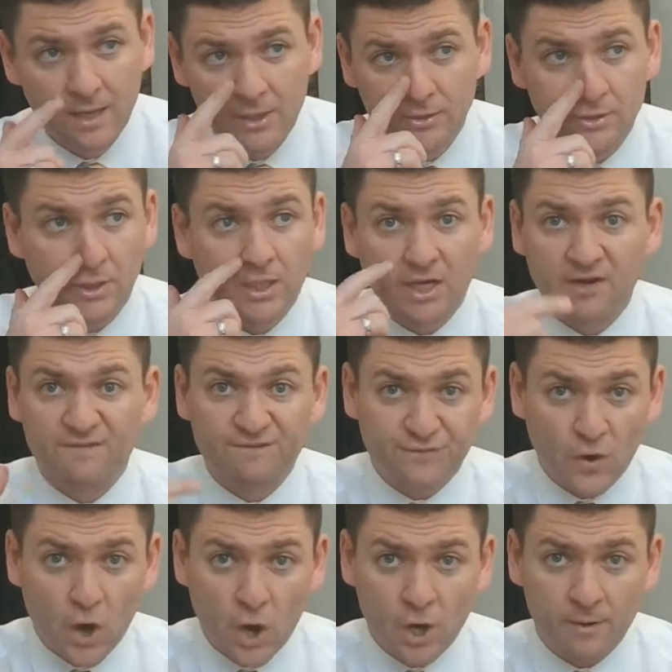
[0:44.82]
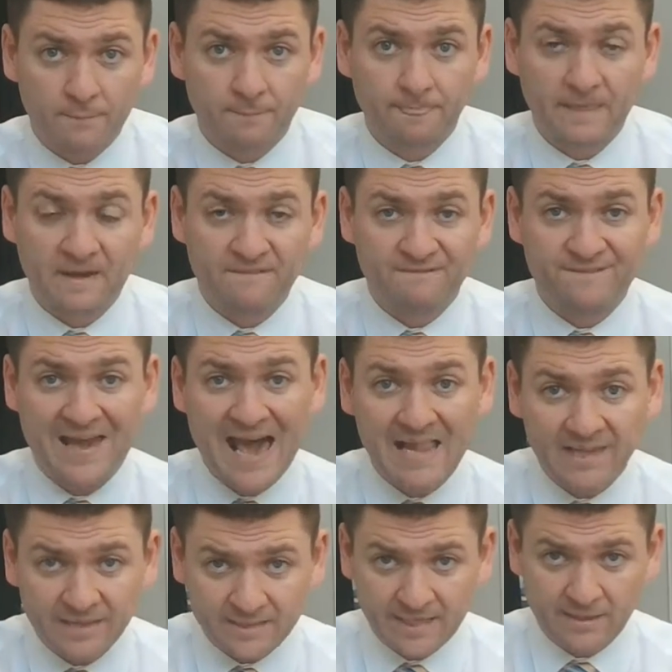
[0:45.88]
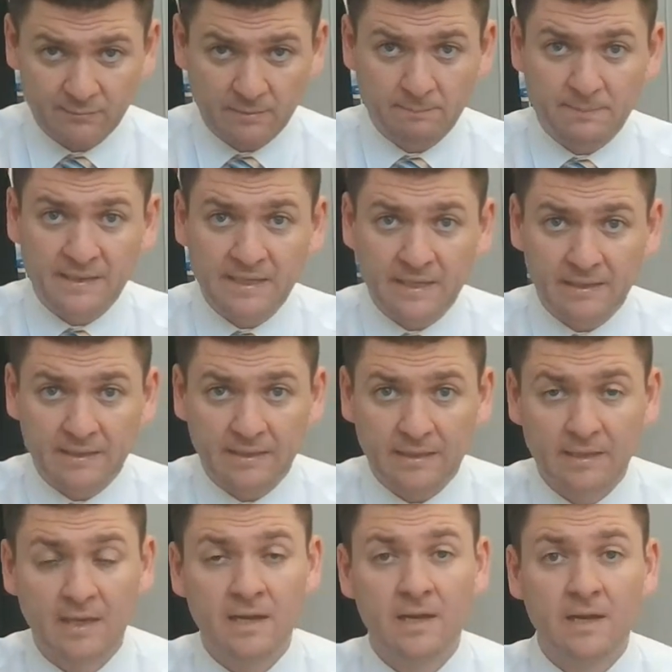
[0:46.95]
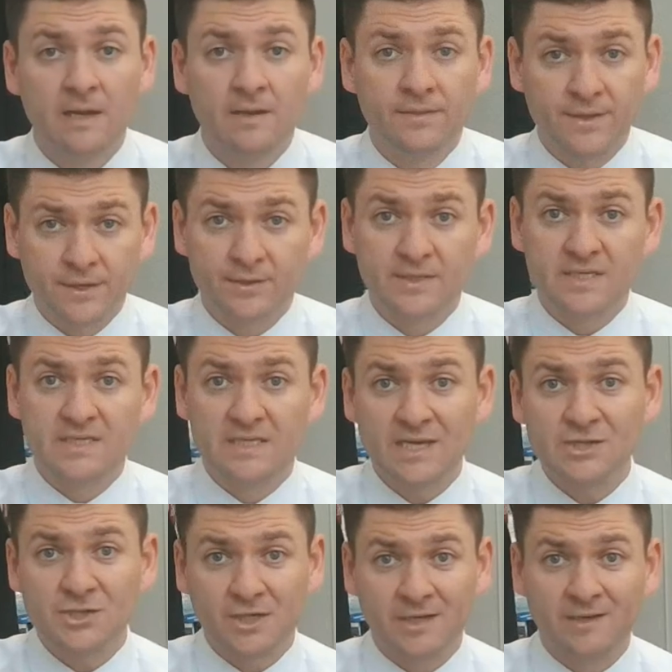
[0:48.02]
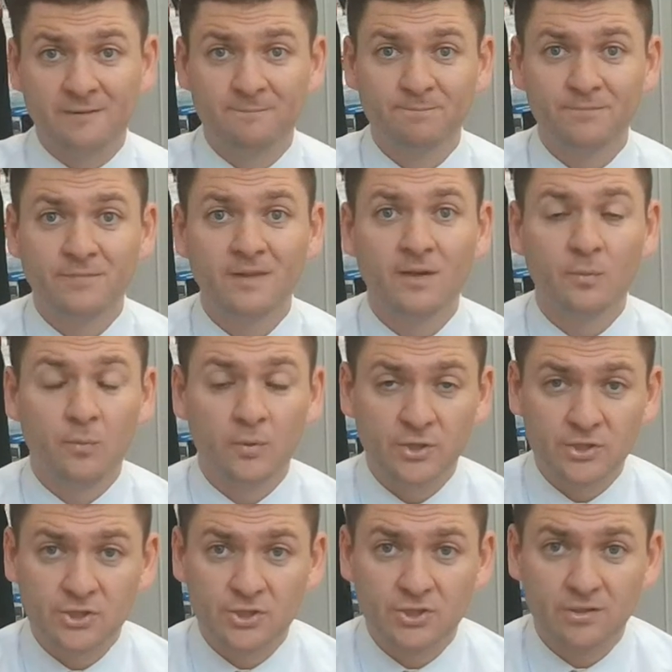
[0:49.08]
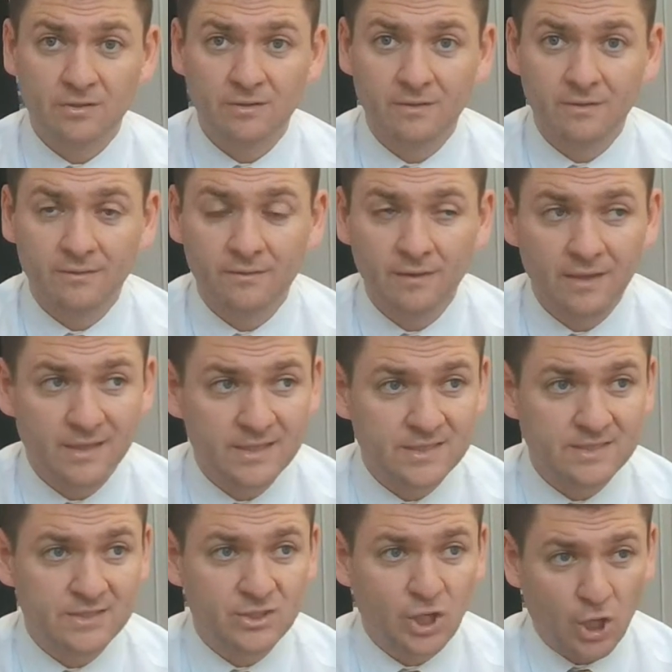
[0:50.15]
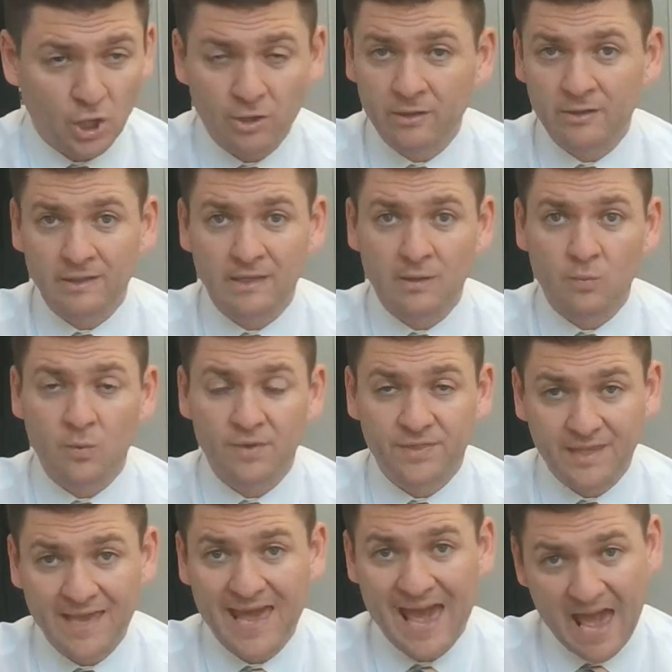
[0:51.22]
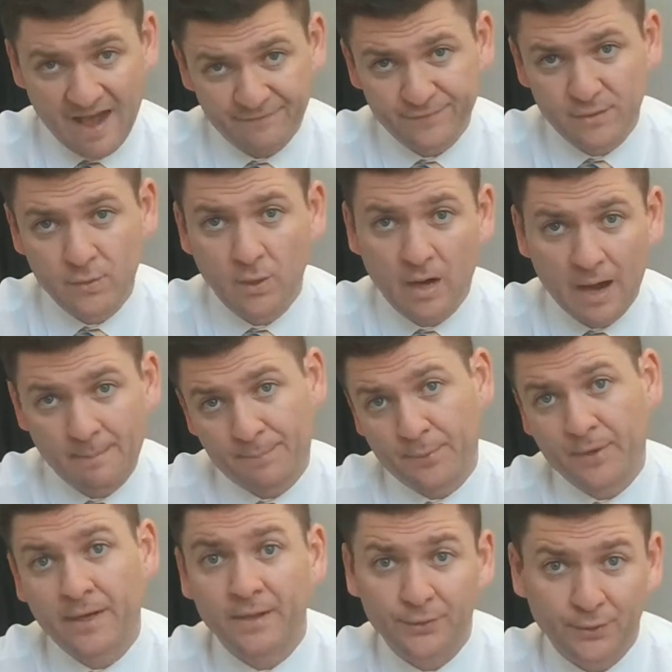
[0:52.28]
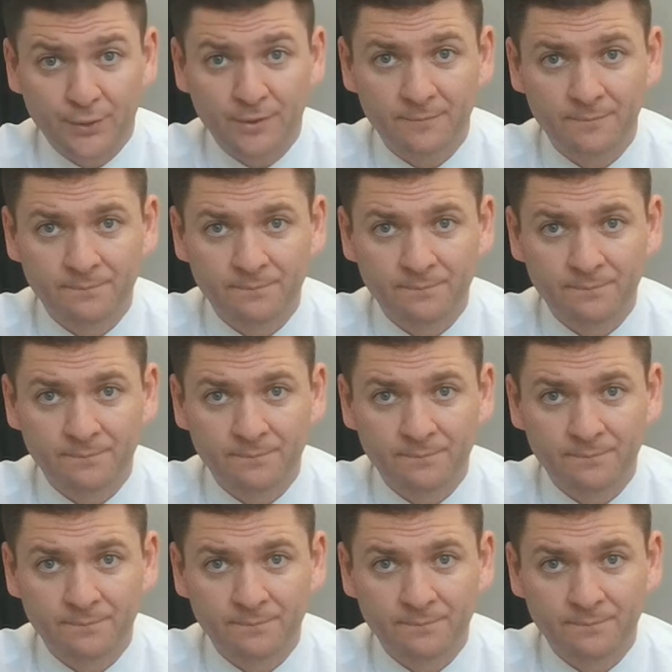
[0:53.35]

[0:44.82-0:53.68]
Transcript: to confirm and validate repeatedly their decision, which is currently what they have to operate under.